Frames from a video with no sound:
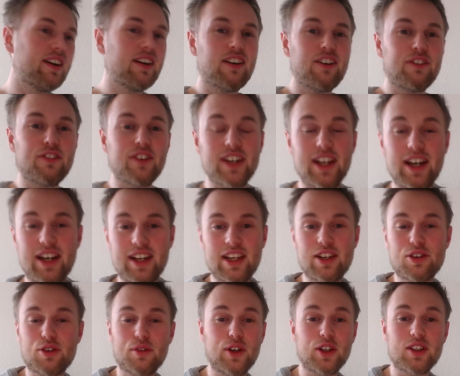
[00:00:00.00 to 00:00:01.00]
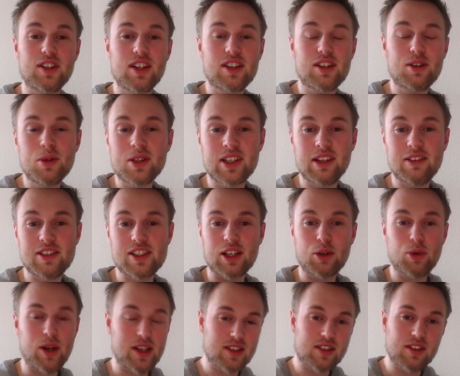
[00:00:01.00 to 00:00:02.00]
For an introvert intuitive, it's a
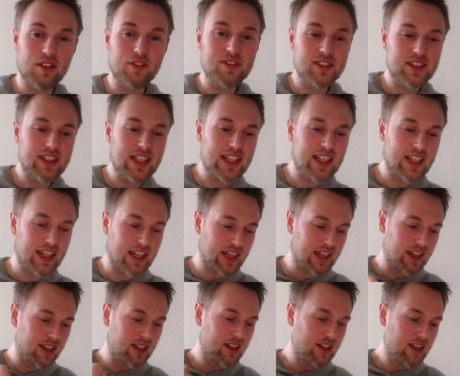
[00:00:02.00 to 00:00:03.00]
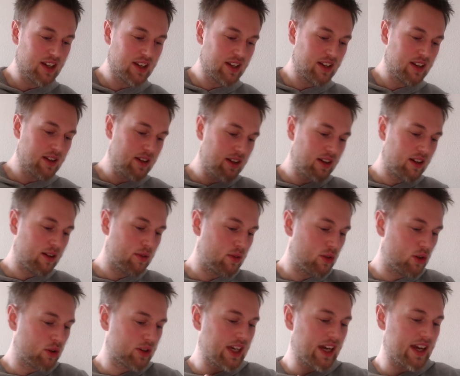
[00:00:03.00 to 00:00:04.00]
question of digging.
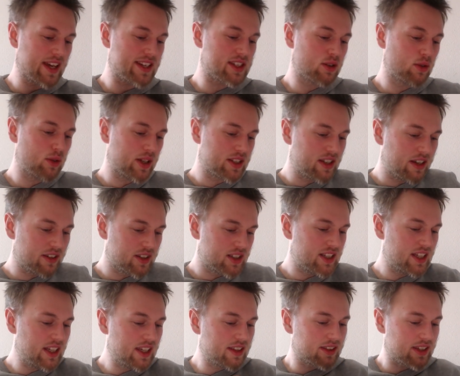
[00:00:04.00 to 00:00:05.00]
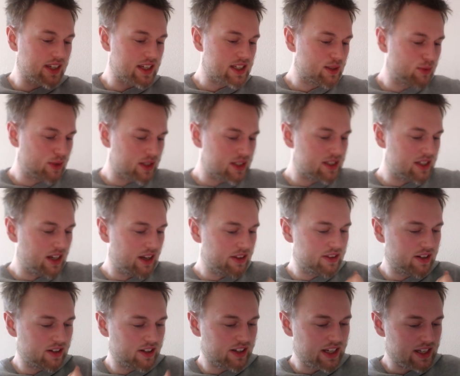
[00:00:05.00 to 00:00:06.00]
Okay, so what's underneath this? What's
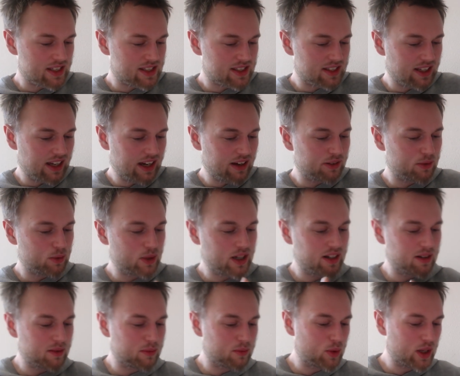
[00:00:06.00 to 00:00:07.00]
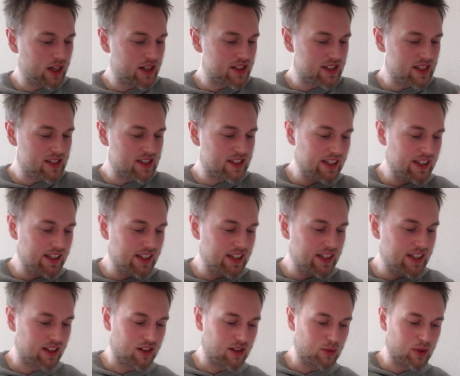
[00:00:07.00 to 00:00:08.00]
under this? How, where, where is this leading,
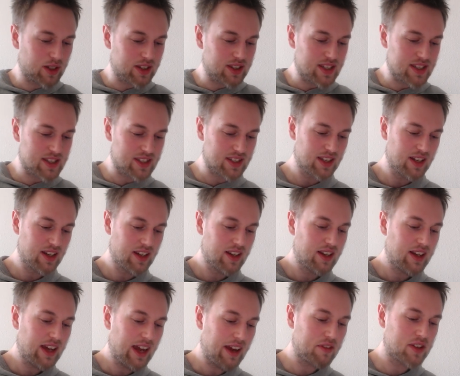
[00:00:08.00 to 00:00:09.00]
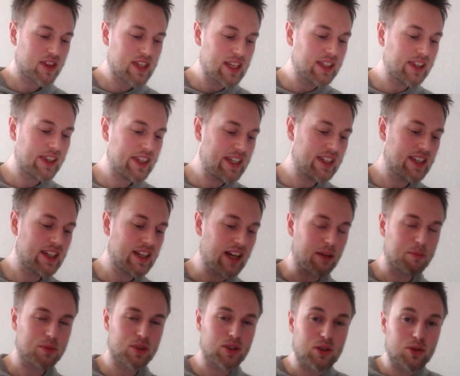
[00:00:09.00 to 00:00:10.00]
you know? What is everything leading
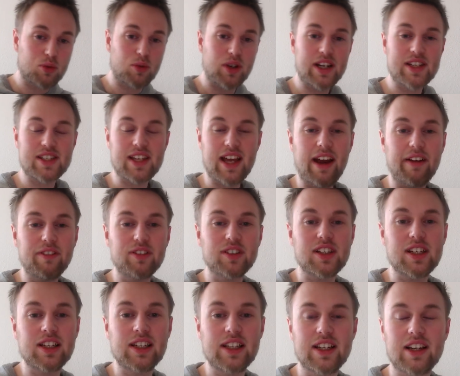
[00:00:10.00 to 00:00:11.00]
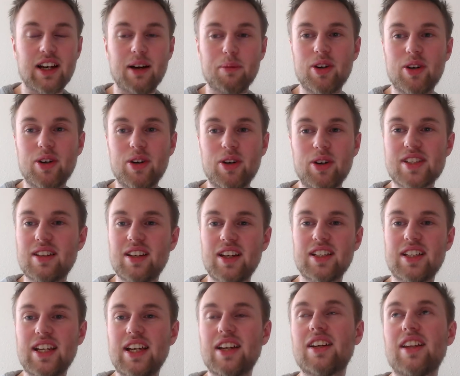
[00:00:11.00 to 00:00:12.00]
up to? Where is everything leading up to? There's an
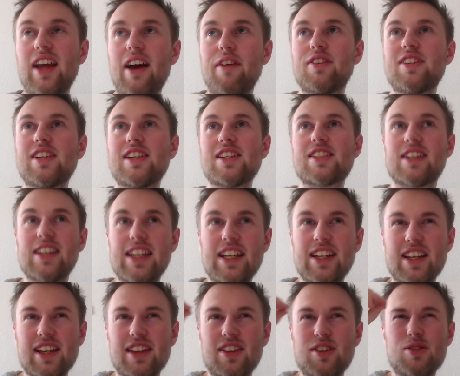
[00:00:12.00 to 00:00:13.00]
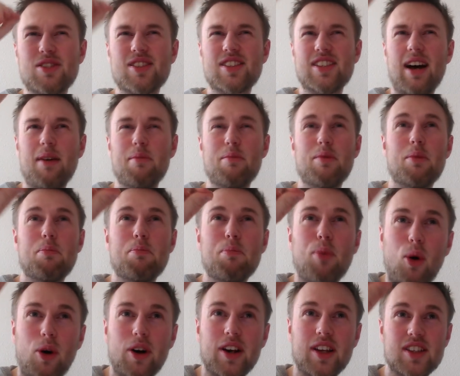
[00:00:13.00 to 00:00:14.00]
idea that everything is leading to some
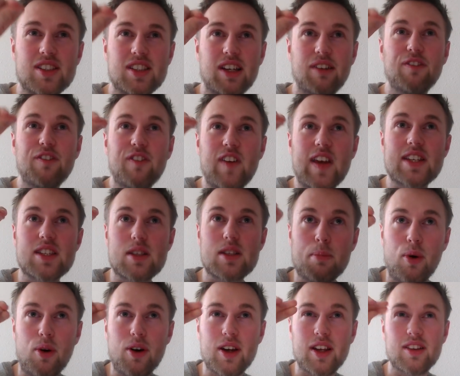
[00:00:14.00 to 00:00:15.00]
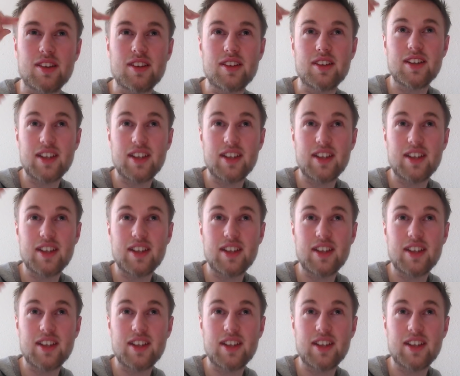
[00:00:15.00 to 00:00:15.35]
point, some fixed point